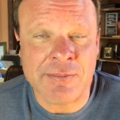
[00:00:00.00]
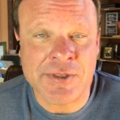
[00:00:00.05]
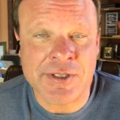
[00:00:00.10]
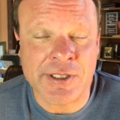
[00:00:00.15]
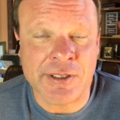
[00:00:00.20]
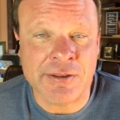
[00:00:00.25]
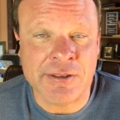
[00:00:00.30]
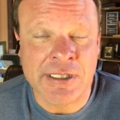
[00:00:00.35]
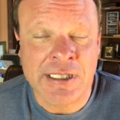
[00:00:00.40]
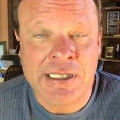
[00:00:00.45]

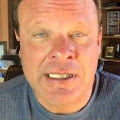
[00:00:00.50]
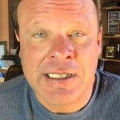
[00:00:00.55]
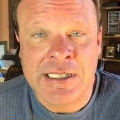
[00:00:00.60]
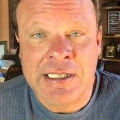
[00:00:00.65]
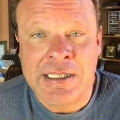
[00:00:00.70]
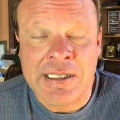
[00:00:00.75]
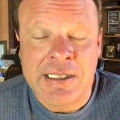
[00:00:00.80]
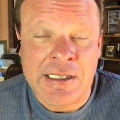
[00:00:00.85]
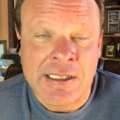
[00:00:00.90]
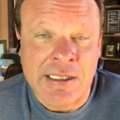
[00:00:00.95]
So
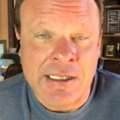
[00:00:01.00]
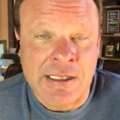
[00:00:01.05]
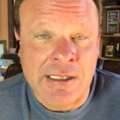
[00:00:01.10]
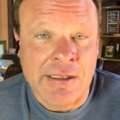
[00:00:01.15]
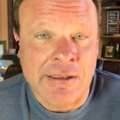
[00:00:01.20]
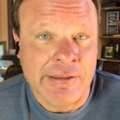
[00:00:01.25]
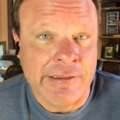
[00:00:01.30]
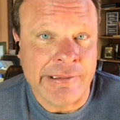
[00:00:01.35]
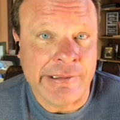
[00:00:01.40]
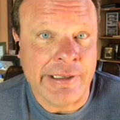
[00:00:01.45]

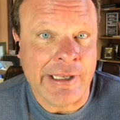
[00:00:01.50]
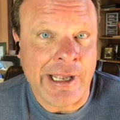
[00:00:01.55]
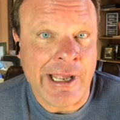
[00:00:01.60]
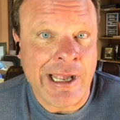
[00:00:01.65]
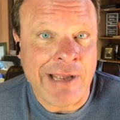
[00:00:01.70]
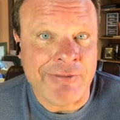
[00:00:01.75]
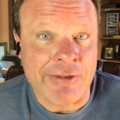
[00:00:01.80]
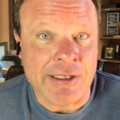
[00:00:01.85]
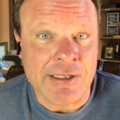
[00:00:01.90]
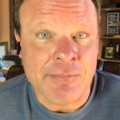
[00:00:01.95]
there you
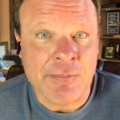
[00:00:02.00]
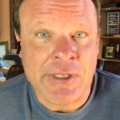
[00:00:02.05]
have it.